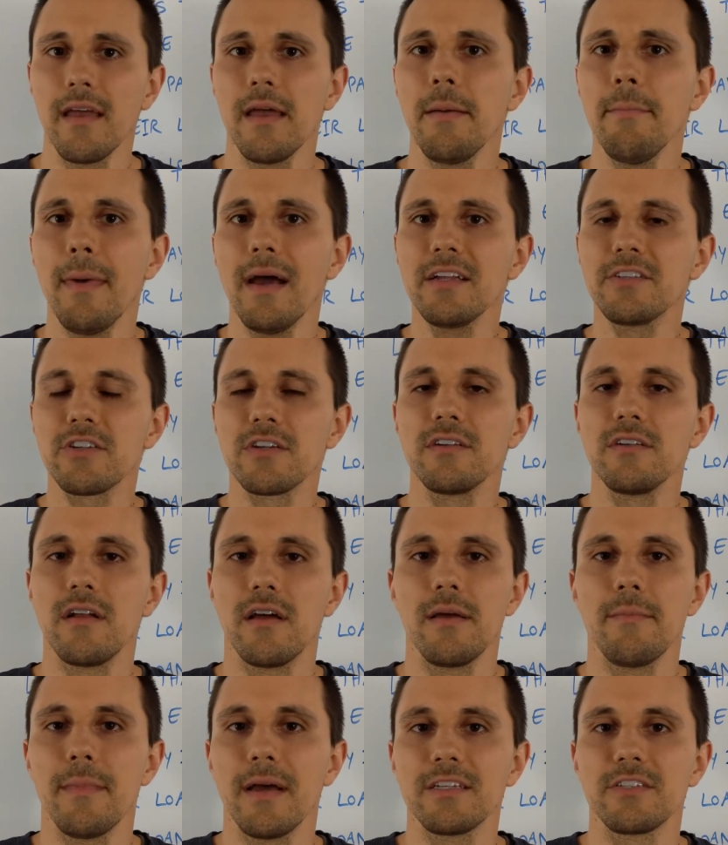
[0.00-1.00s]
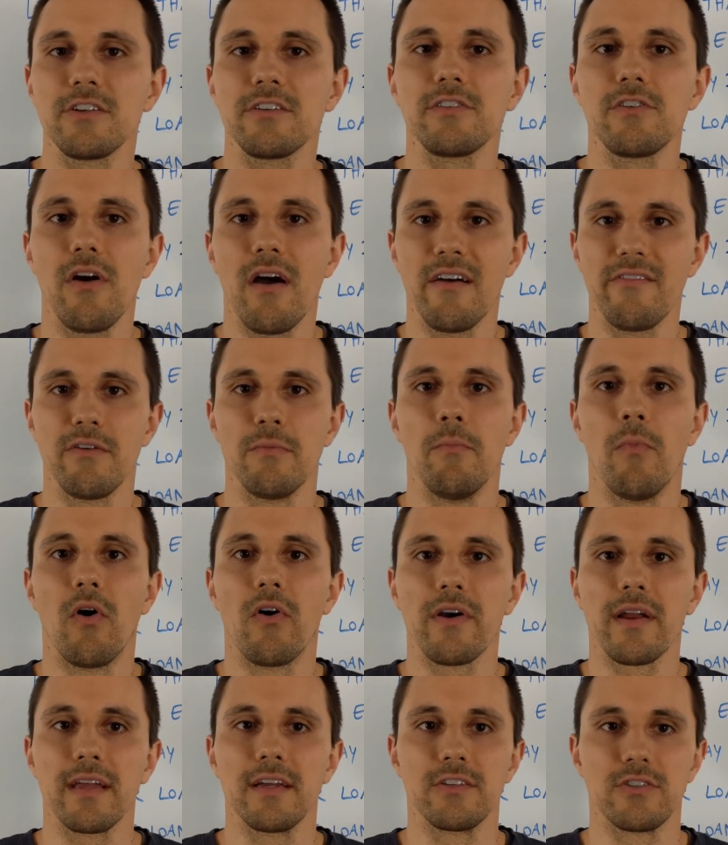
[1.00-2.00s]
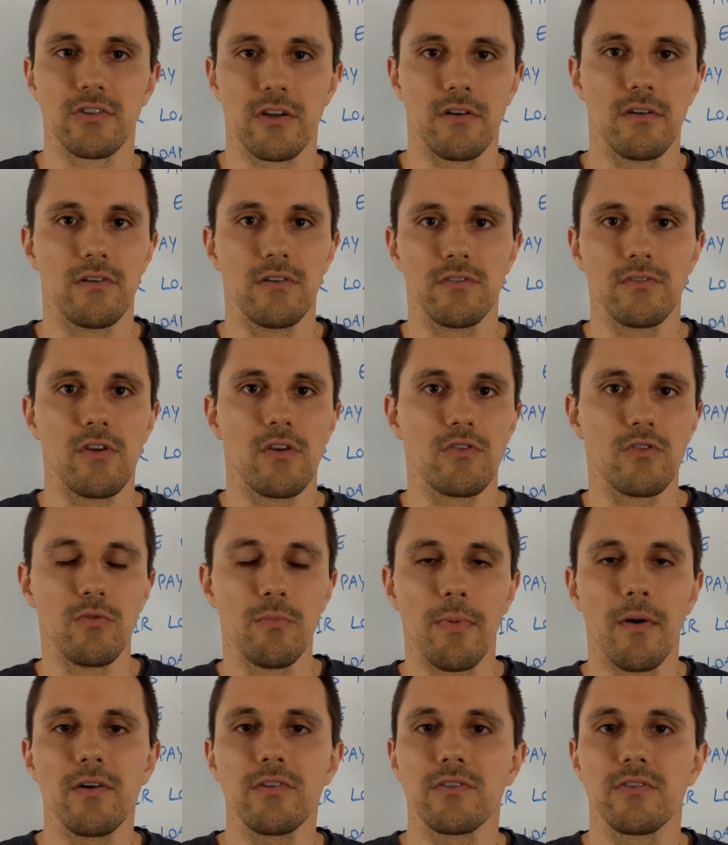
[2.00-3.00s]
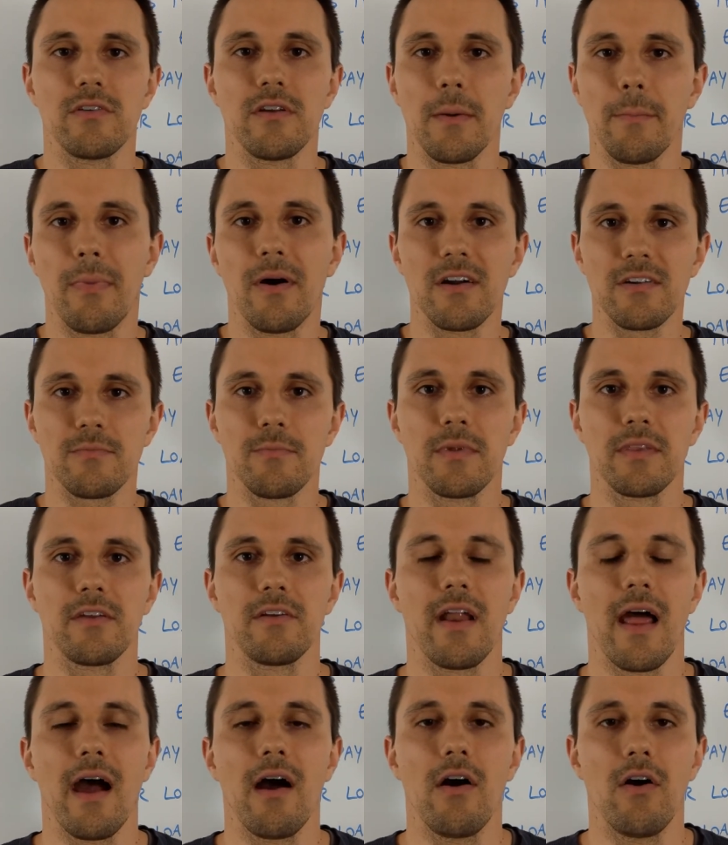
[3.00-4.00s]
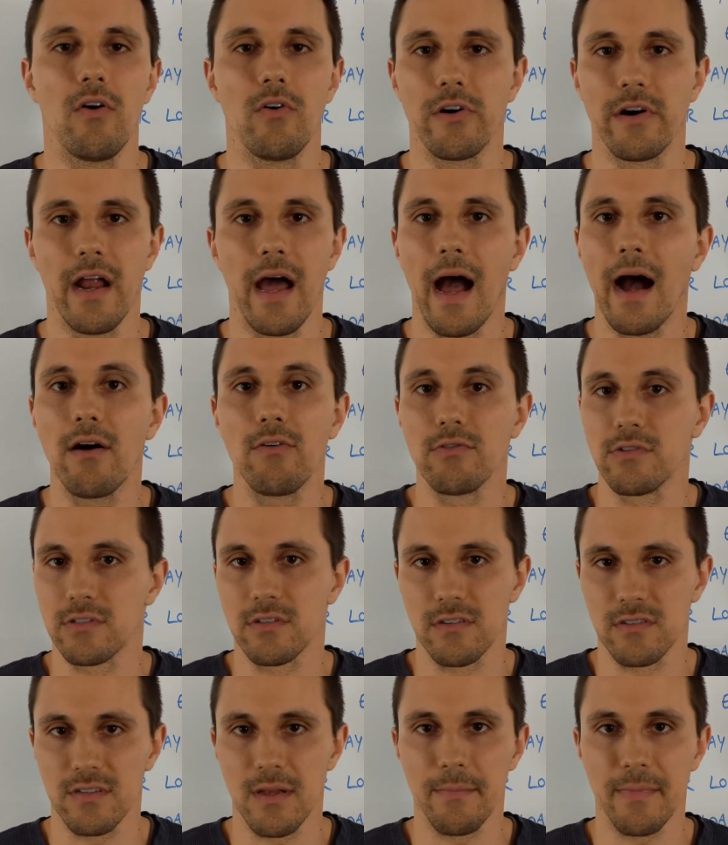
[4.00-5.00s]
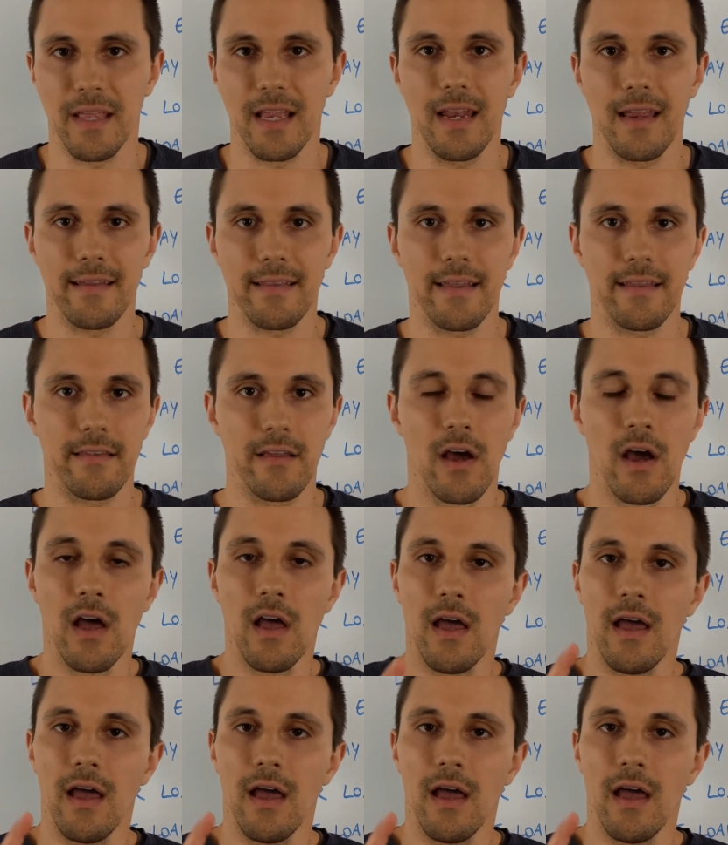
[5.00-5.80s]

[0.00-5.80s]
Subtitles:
imagine you have a mortgage. You bought an apartment or a house or something like that.